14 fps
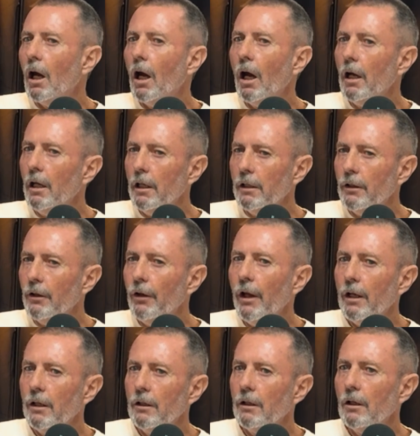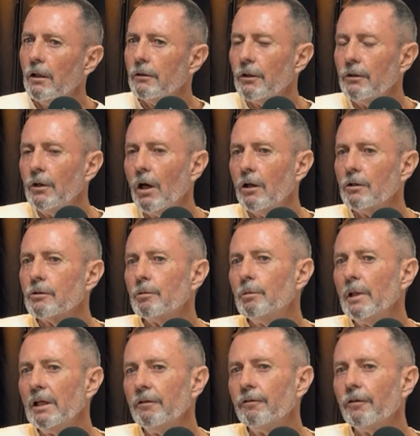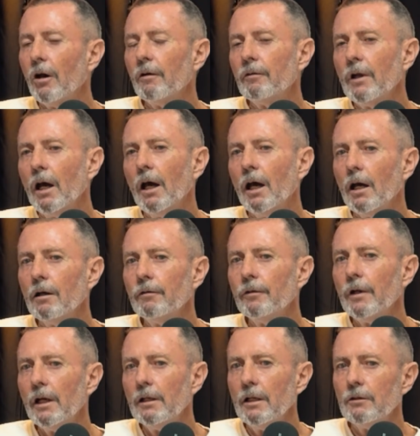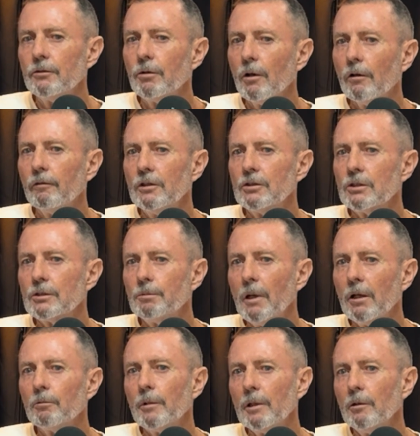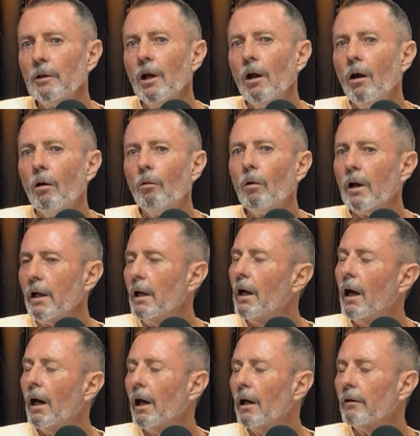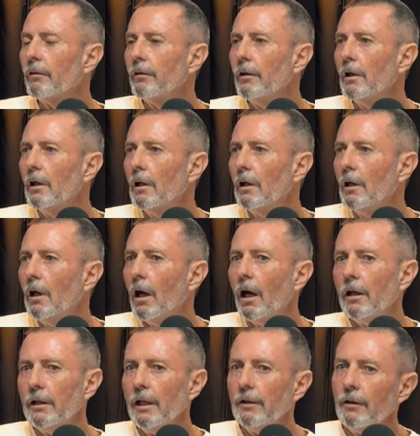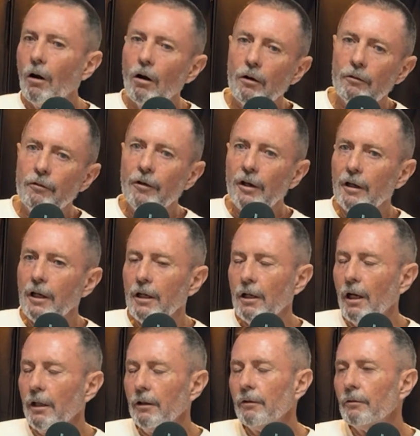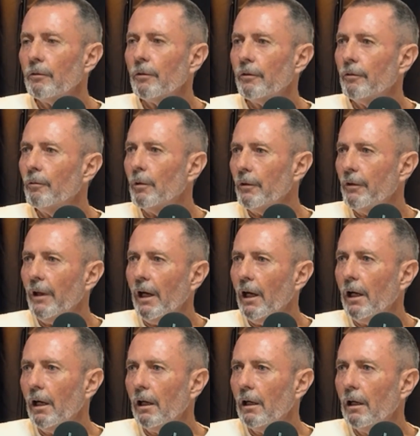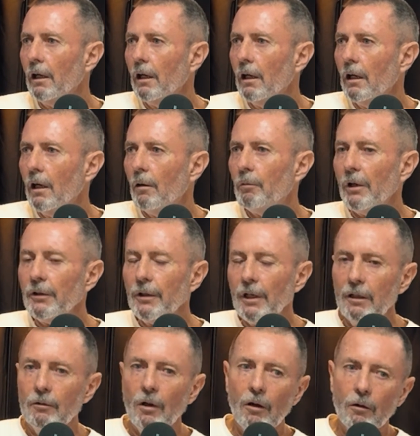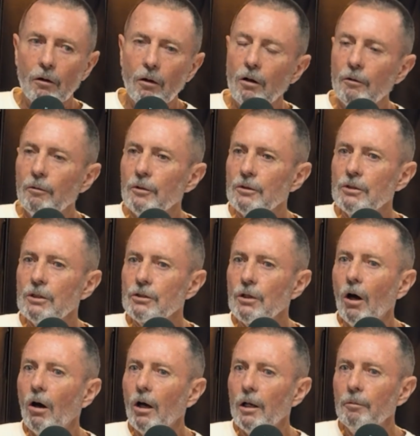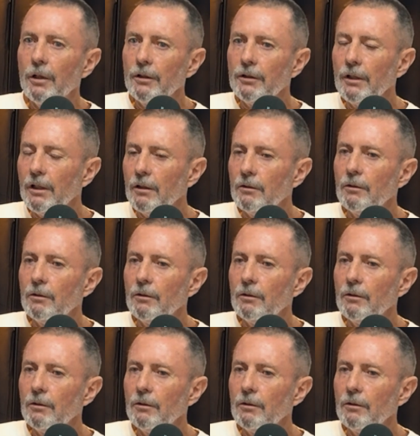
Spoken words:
and then the nose would be 5.5, and then 12 inches back would be 1.5, and then I'd variate with that. But then a lot of it was just eye, but there,